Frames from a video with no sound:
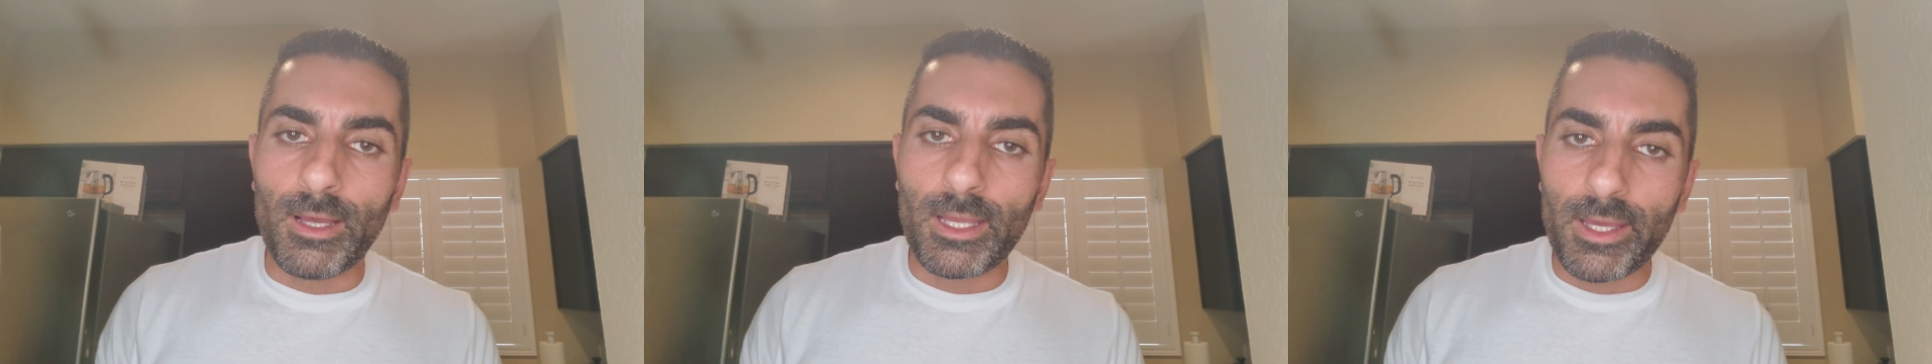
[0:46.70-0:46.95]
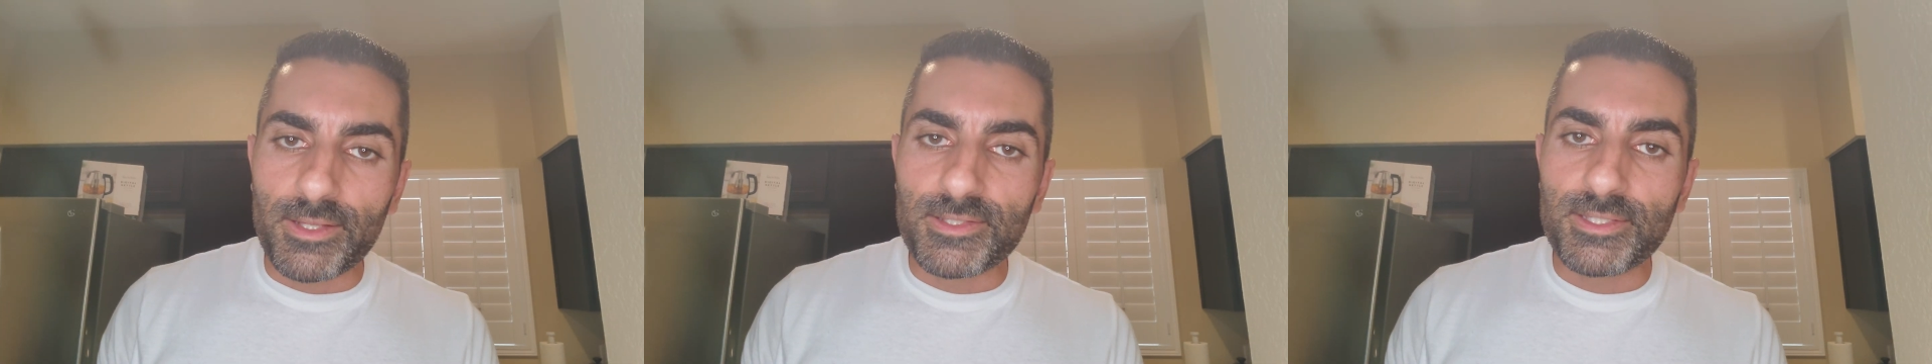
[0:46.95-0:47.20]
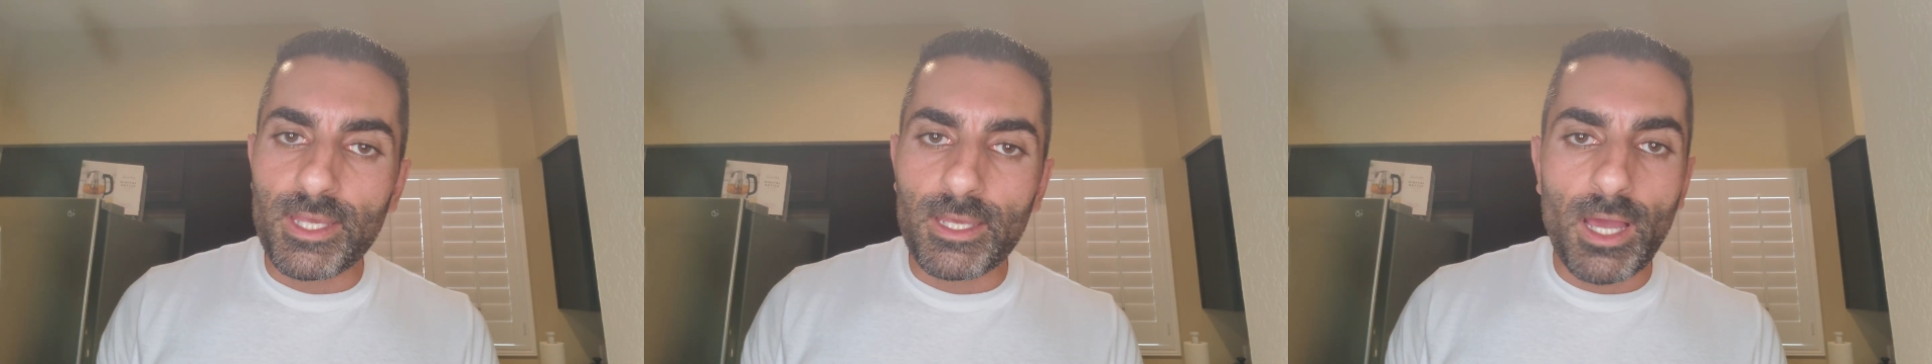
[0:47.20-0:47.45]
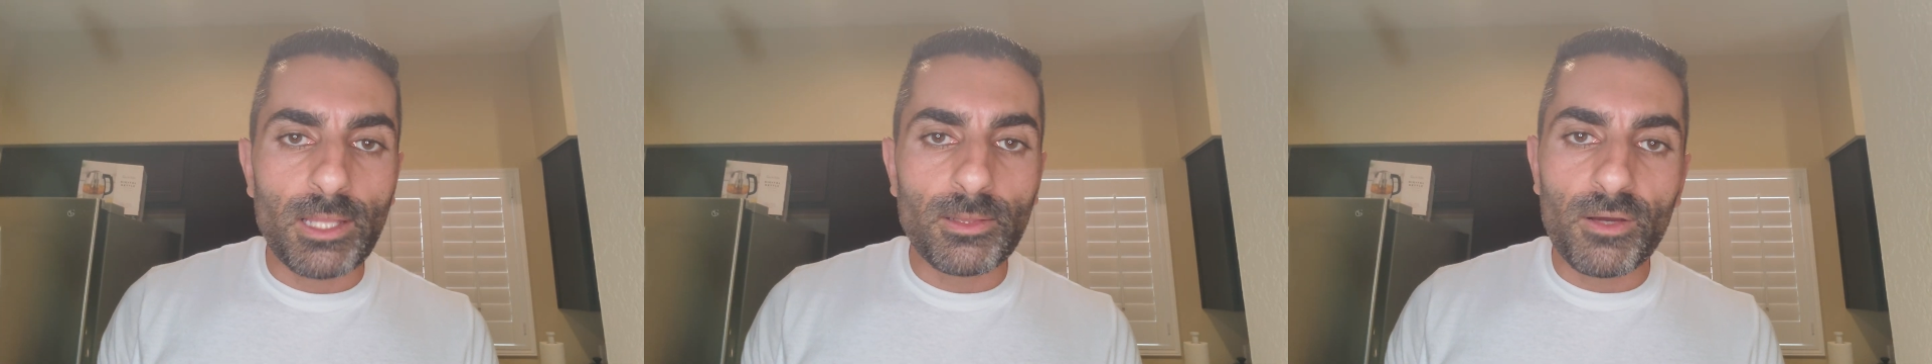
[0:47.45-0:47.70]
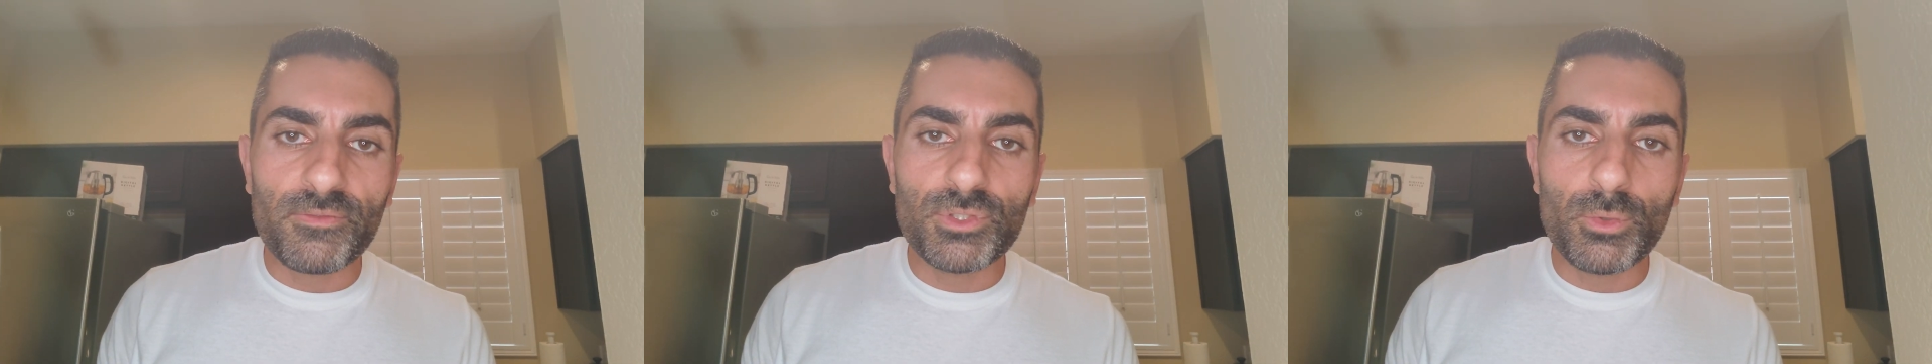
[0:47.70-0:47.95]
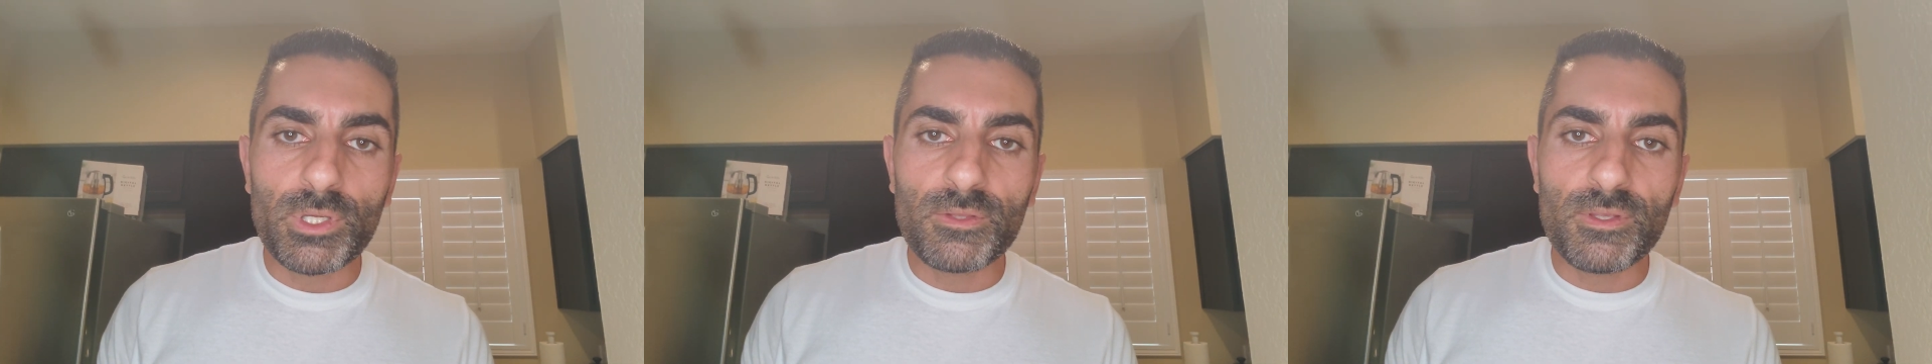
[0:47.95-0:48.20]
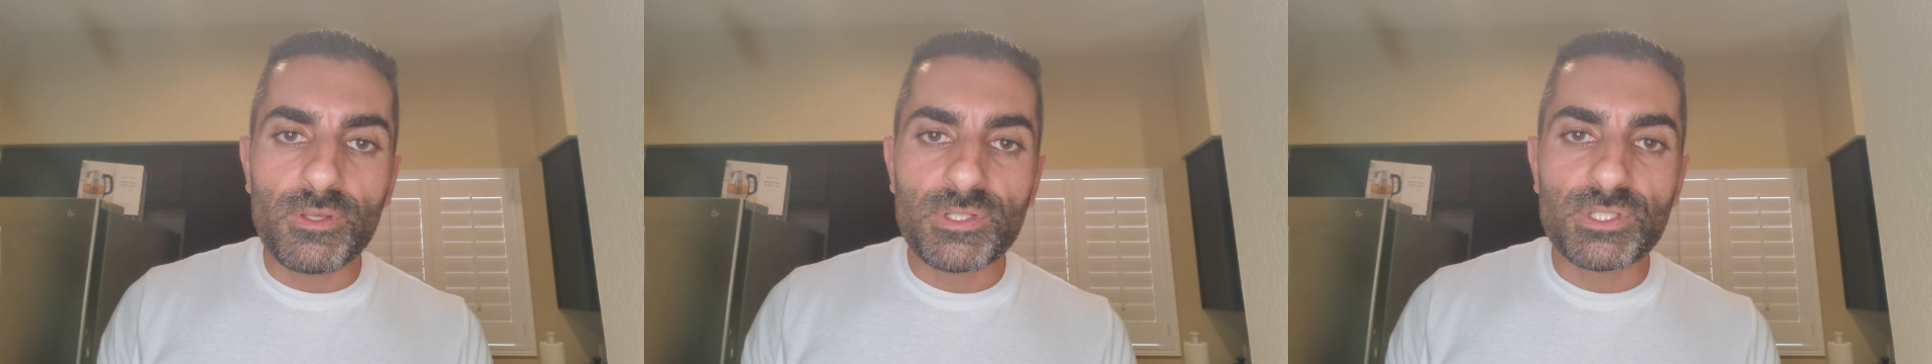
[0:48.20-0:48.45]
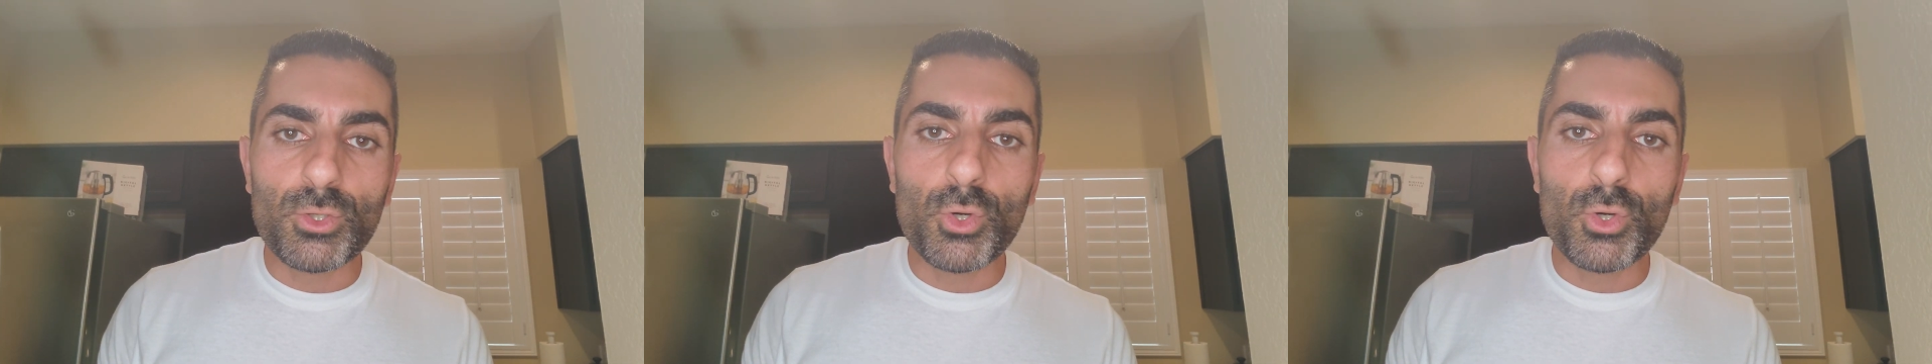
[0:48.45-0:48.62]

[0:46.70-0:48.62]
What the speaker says: I gotta say, I love doing these